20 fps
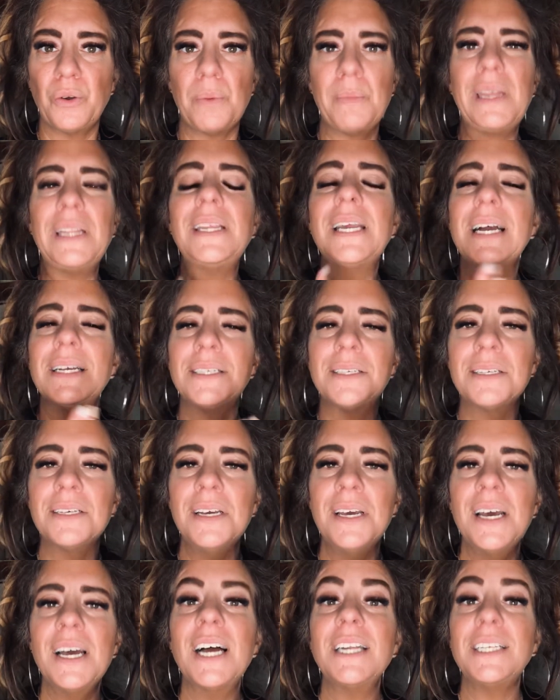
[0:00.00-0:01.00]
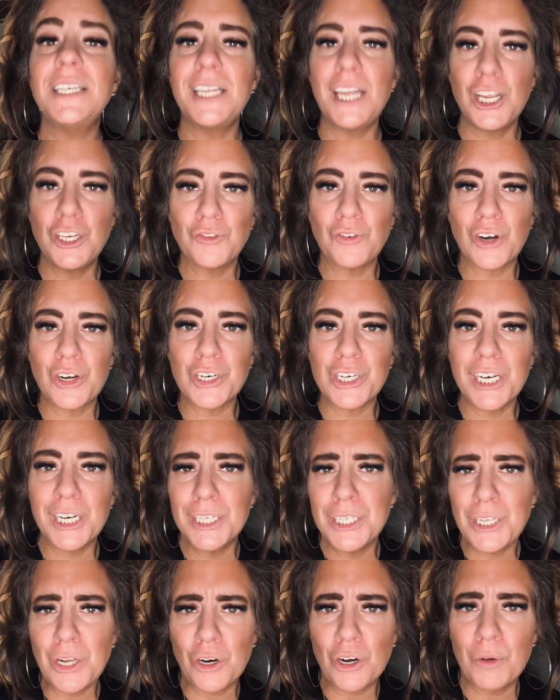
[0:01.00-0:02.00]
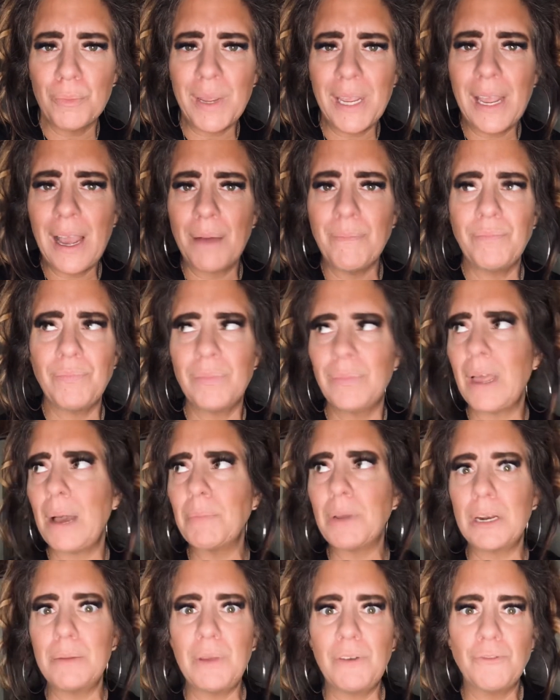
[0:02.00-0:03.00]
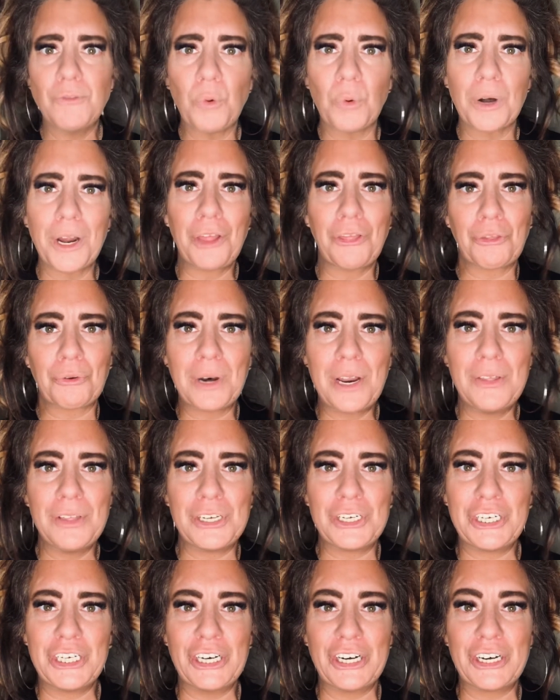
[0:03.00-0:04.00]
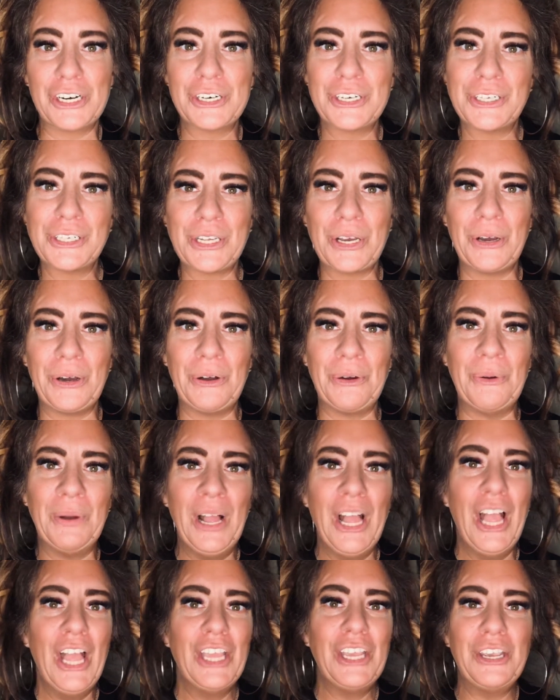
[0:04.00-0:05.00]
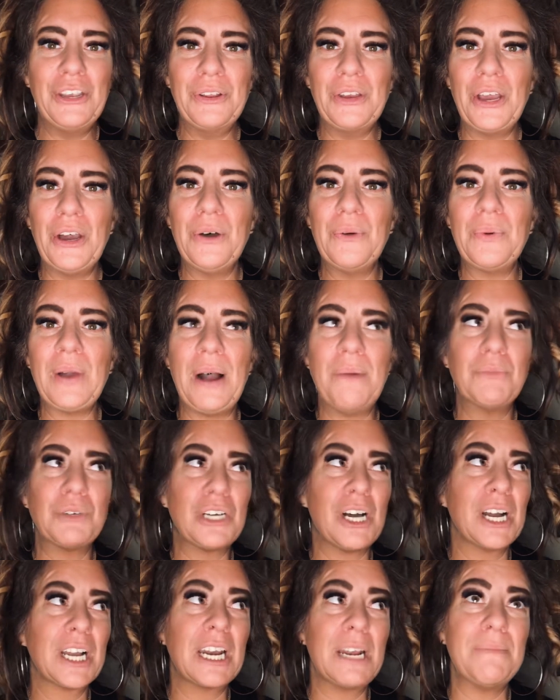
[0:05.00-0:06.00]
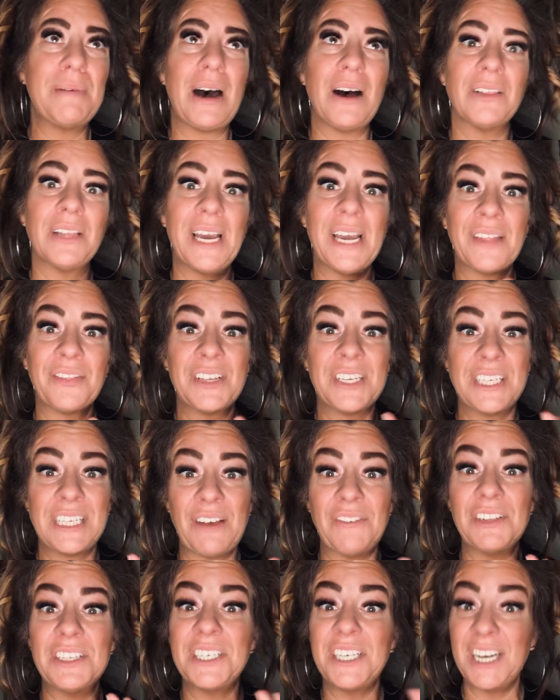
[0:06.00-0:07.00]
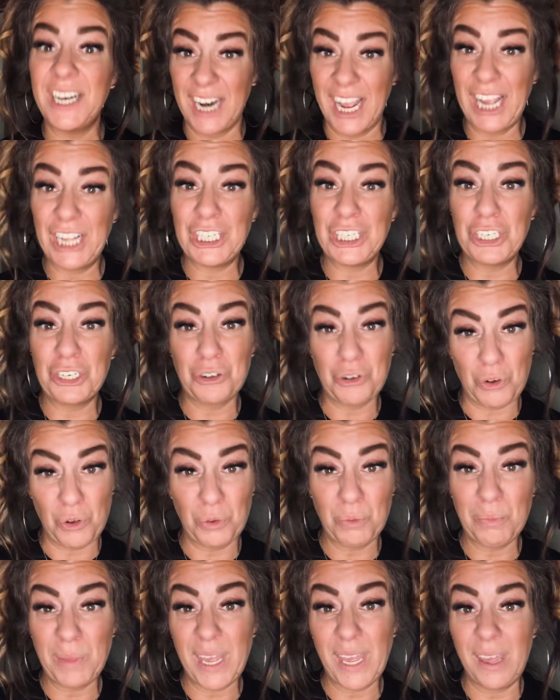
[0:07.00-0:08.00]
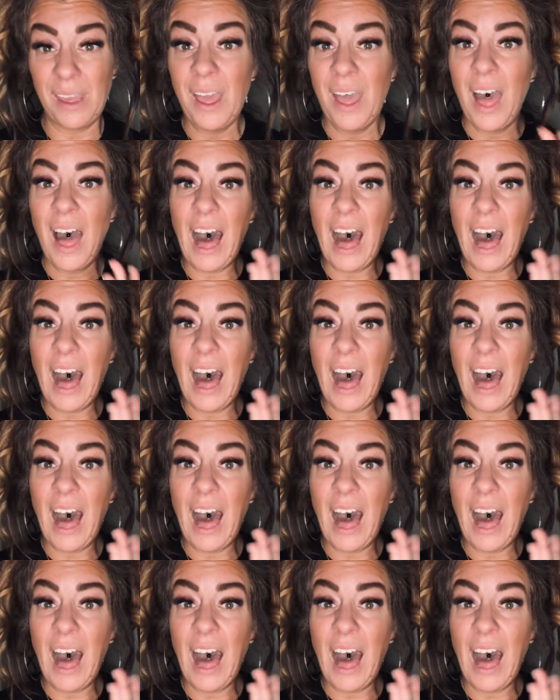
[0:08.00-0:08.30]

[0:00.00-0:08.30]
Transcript: I mean, yes, a teenage version is younger me, I'm going to be 43 this year. So, you know, I'm talking about like the 17 and 18-year-old me.